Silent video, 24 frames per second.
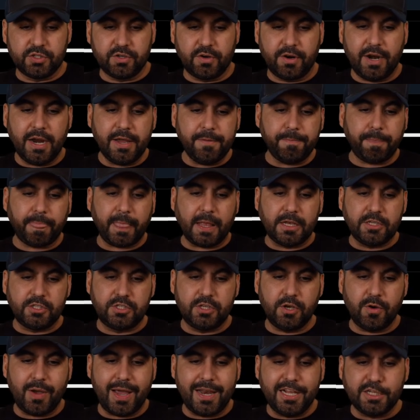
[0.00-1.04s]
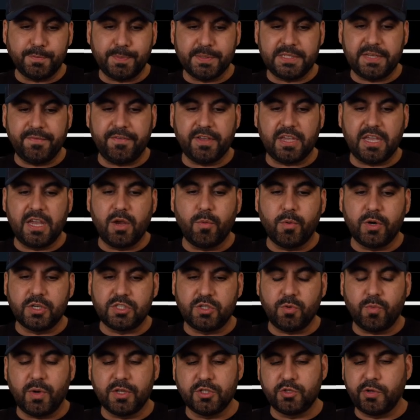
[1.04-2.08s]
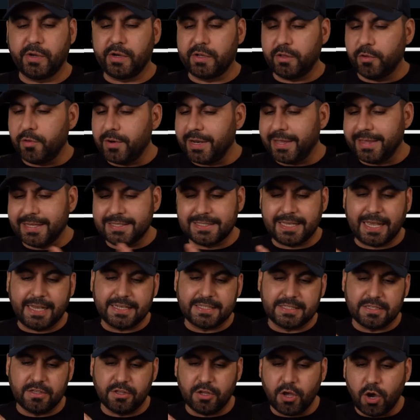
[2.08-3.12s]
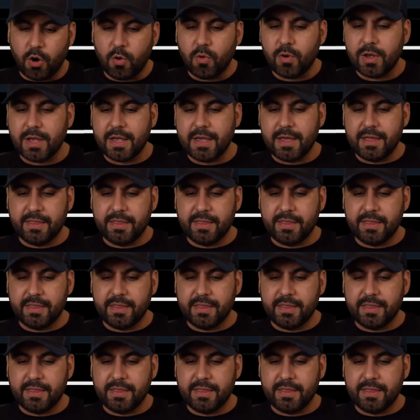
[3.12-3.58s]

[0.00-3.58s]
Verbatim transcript: All right. So any specific keywords you want to include? In this case, no.